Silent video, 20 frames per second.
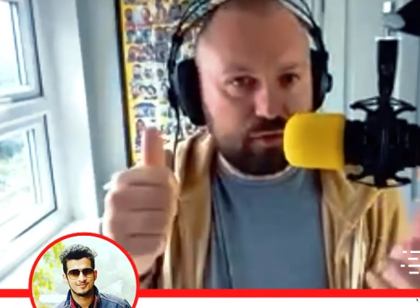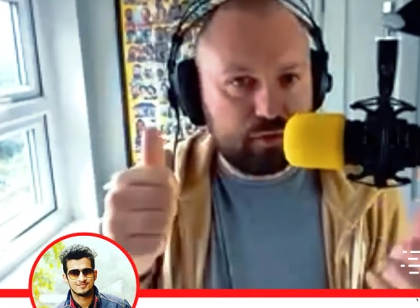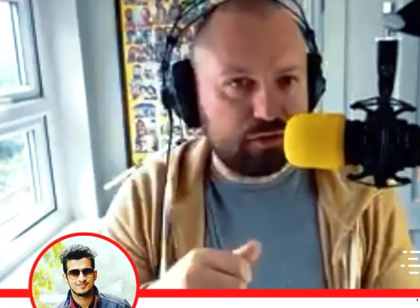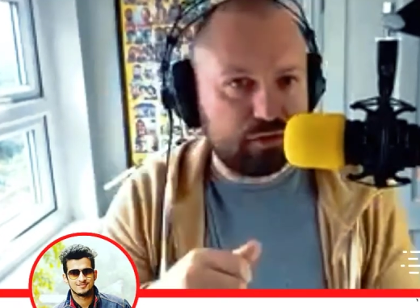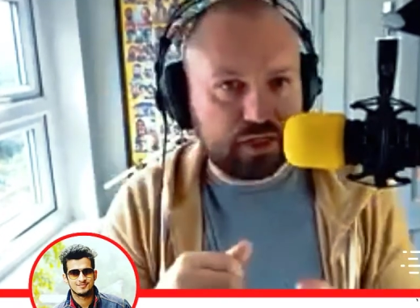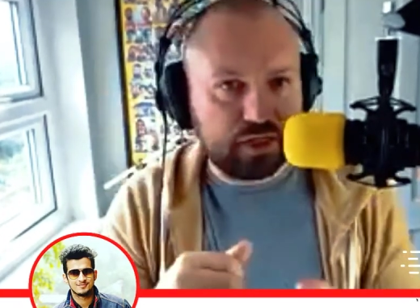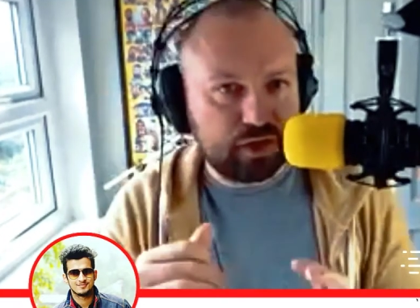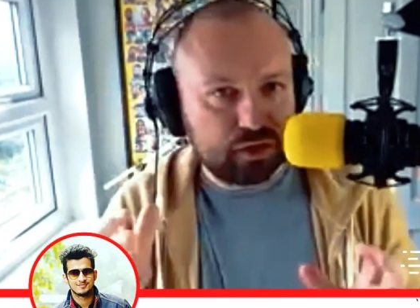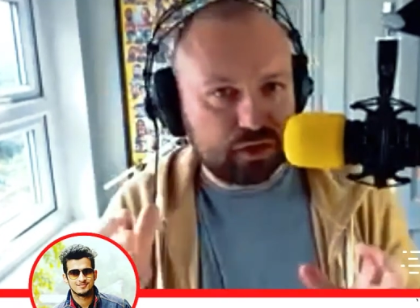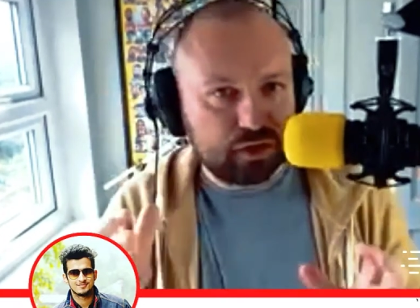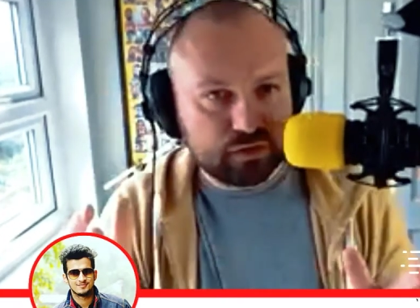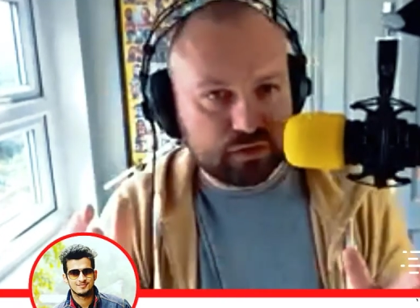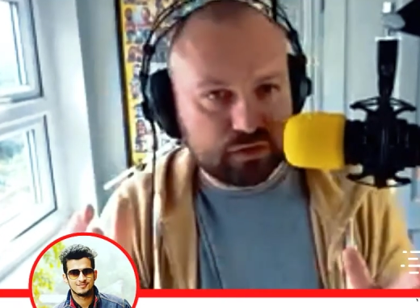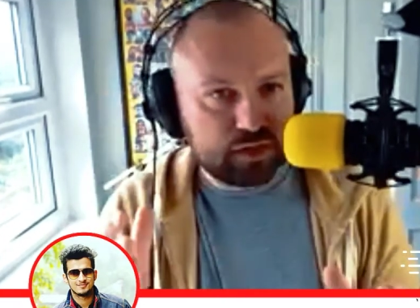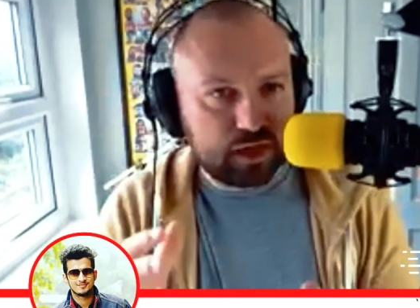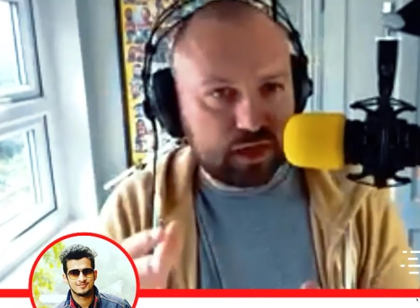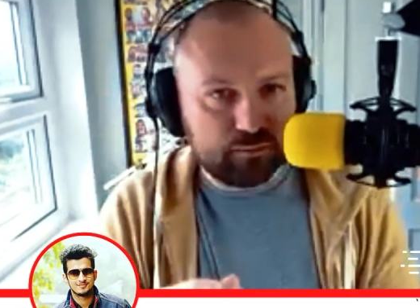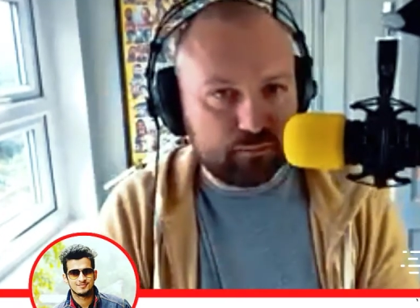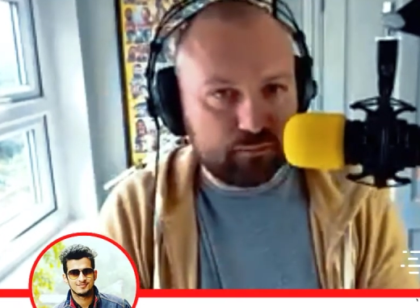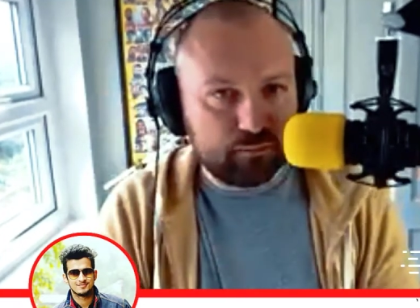would they use
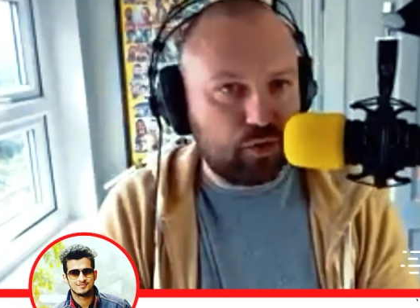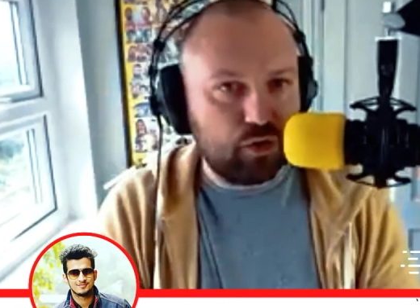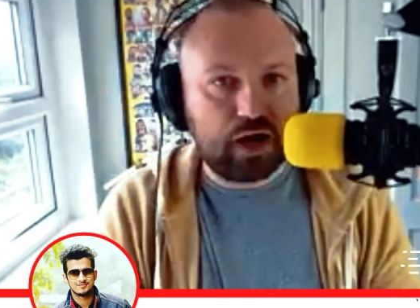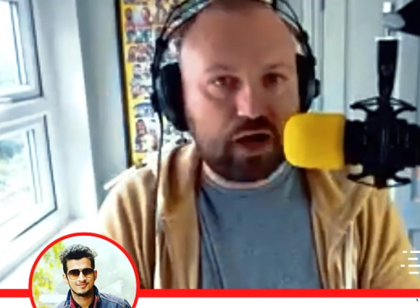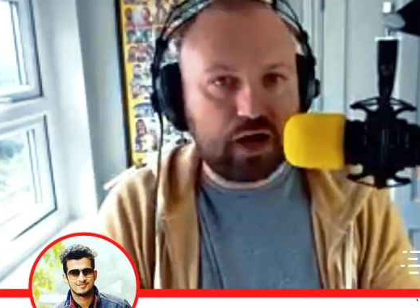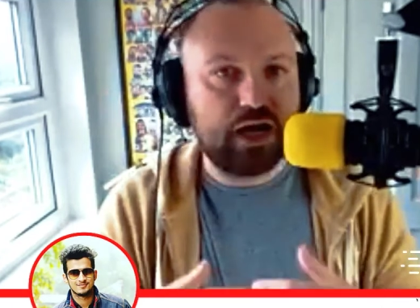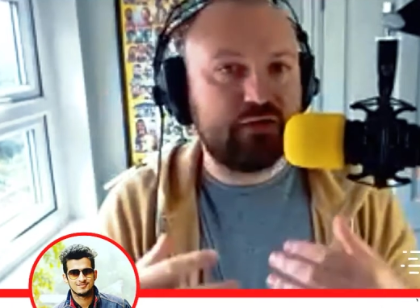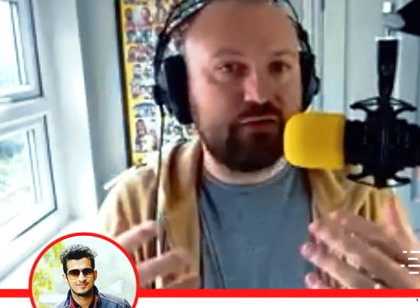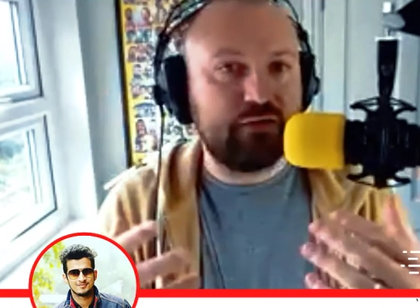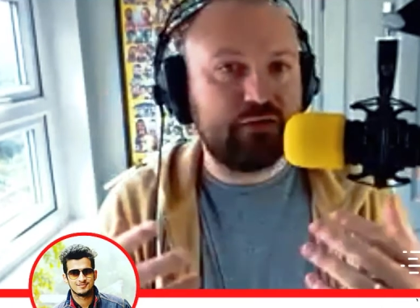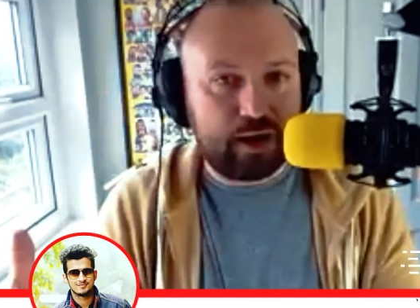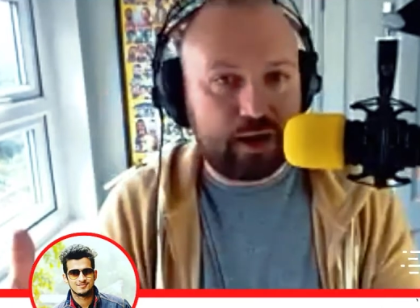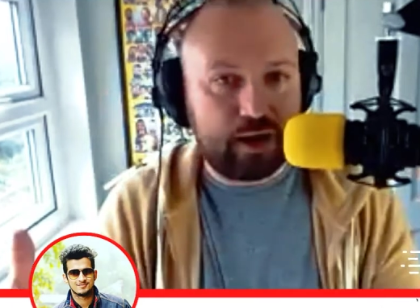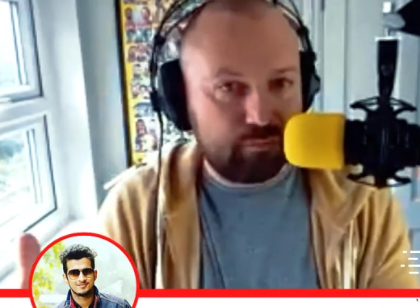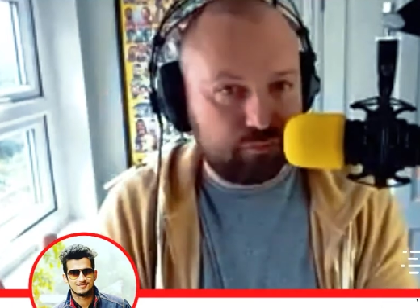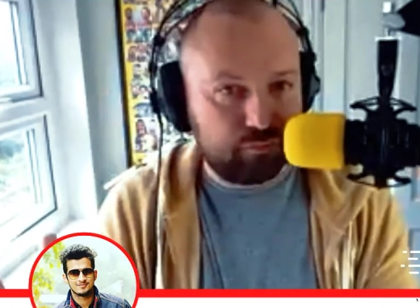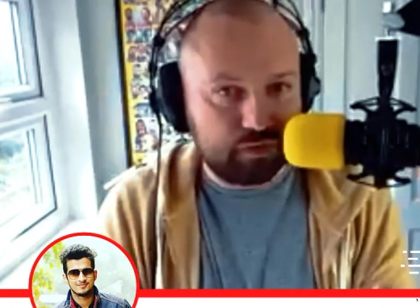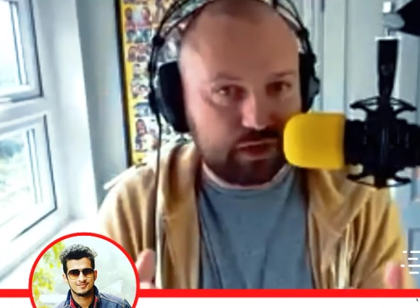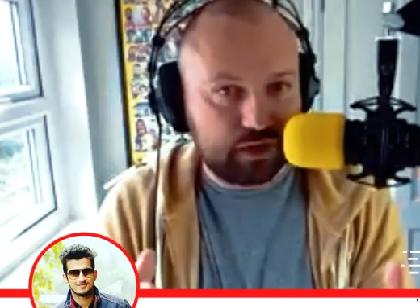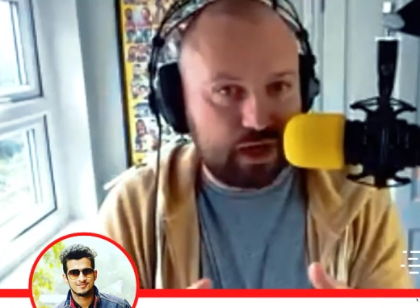like more kind of
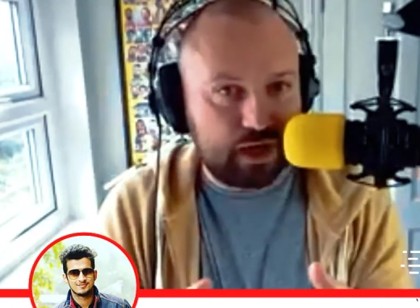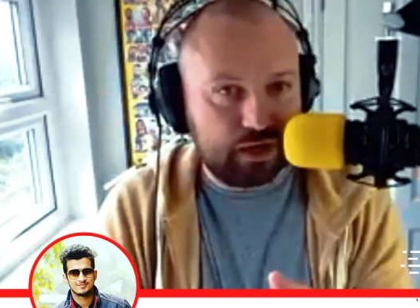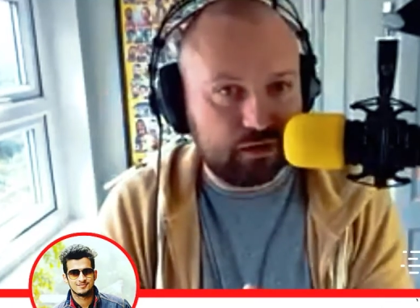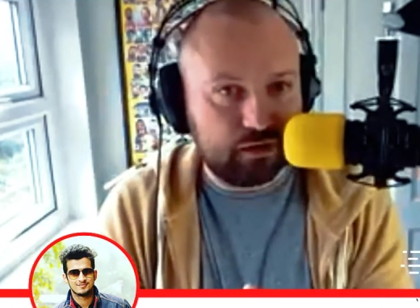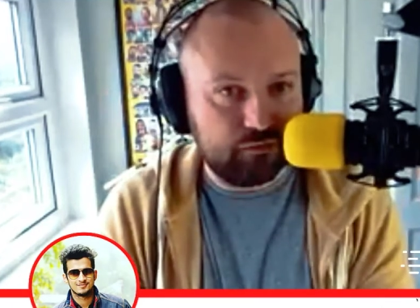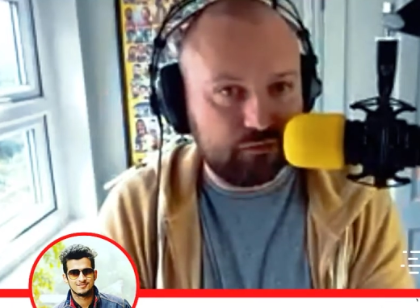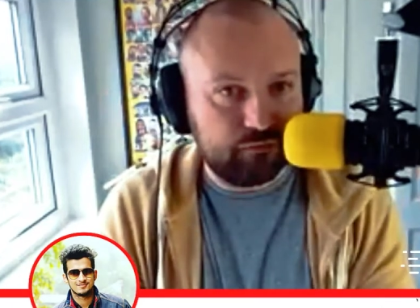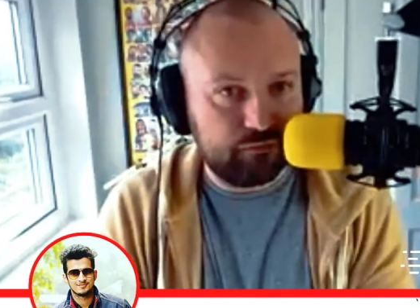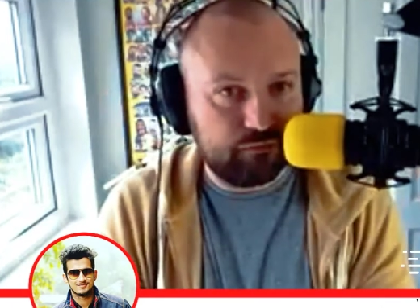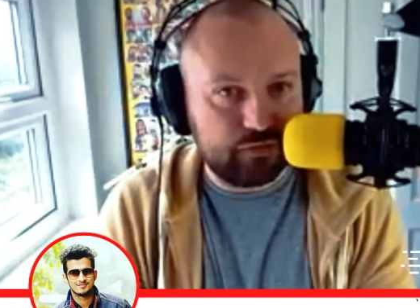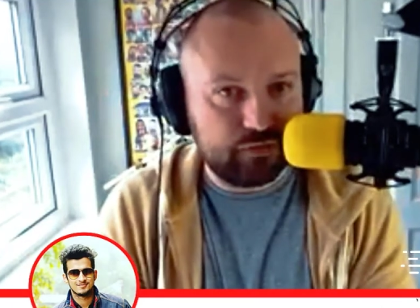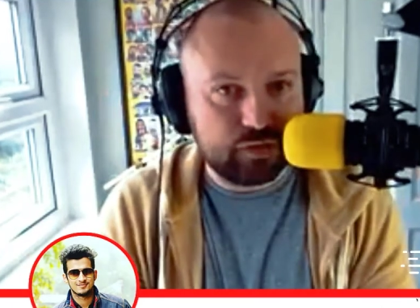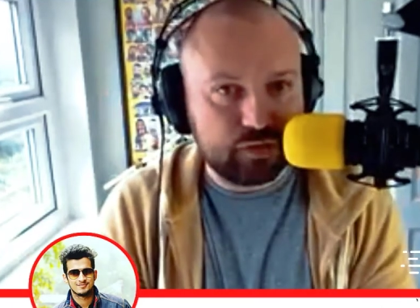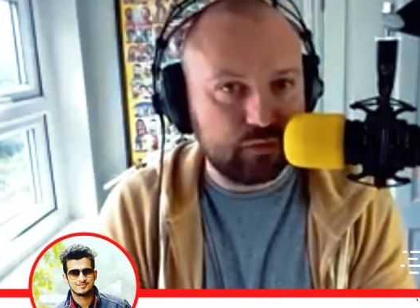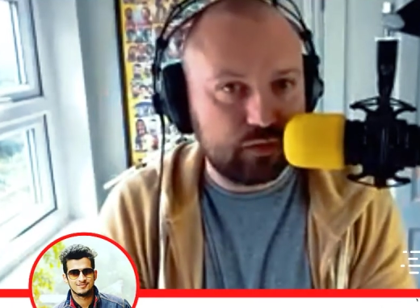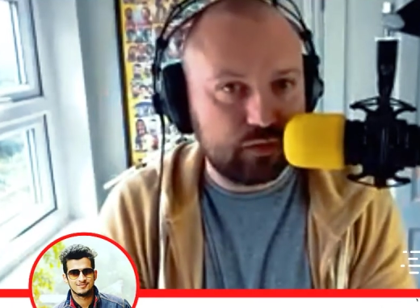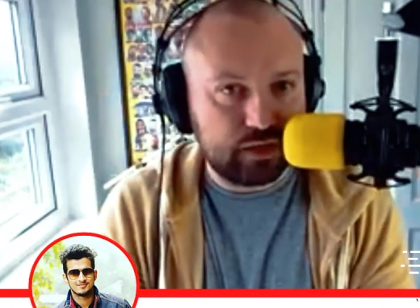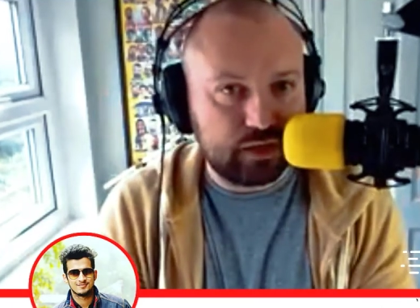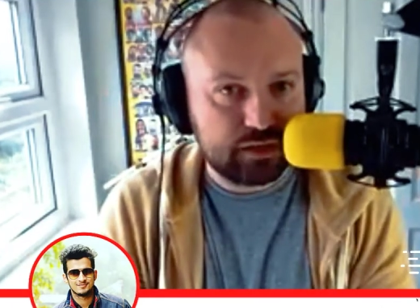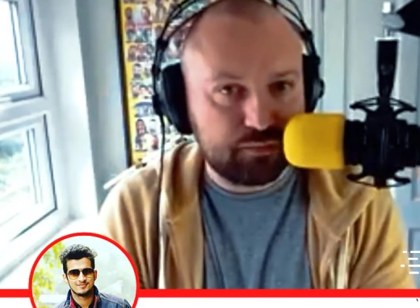elaborate kind of
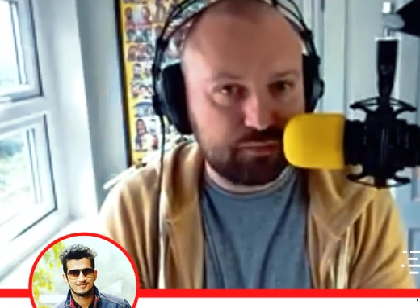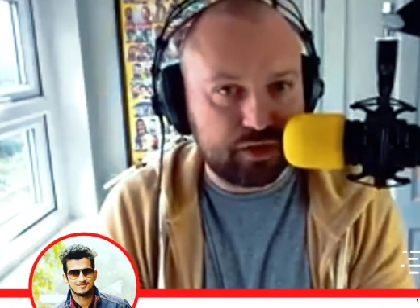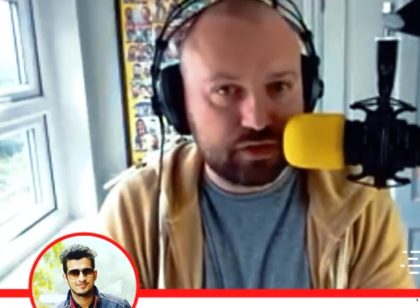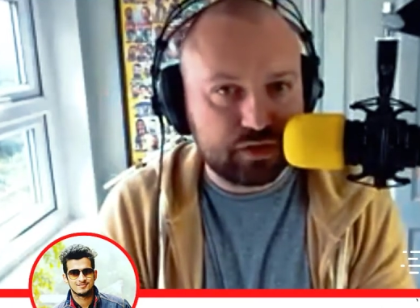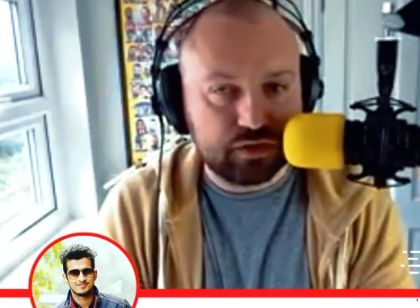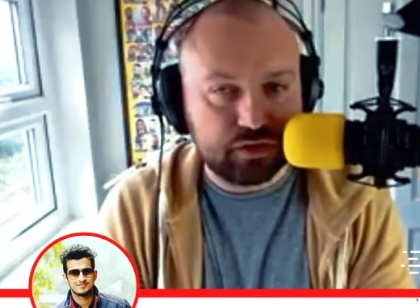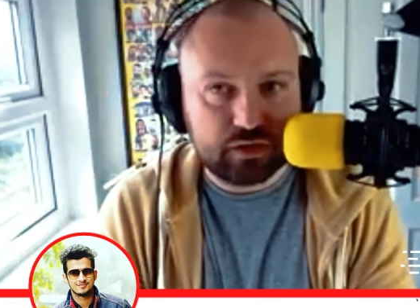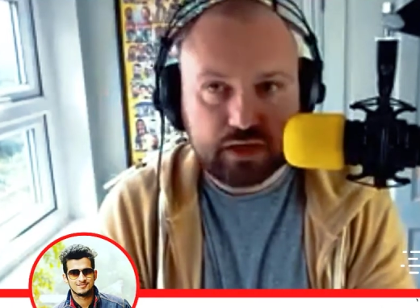visual expression?